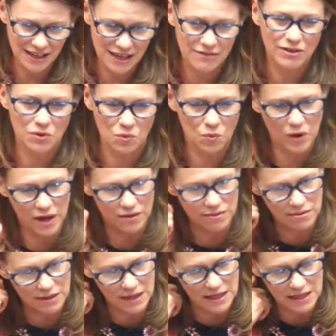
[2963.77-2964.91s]
even
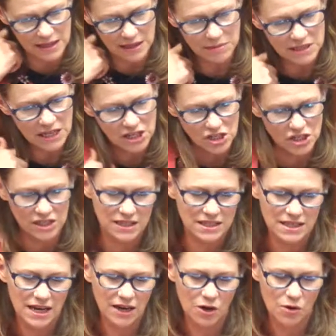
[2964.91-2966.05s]
with the limitations
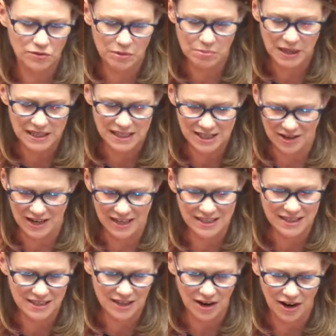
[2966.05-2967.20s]
that COVID placed on
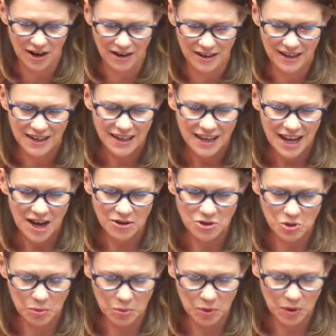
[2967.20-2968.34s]
us, our
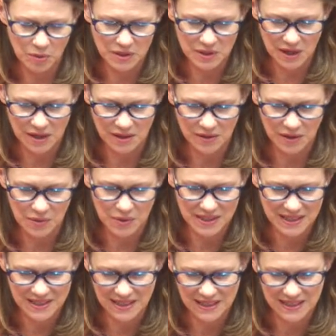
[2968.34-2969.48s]
outdoor pool was
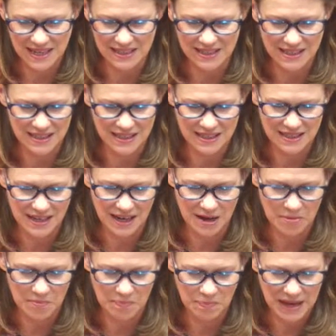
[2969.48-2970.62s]
a success this
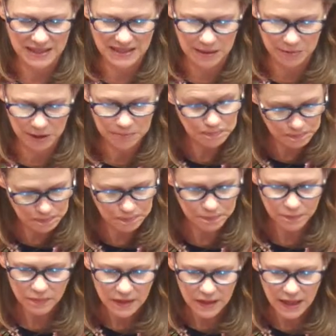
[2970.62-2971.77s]
past summer.
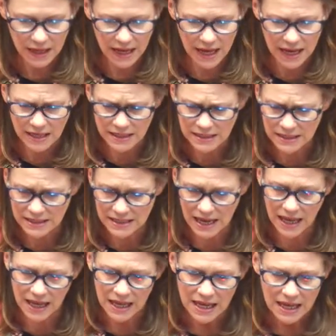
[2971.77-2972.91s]
And
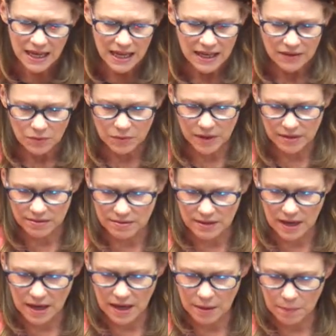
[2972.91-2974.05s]
with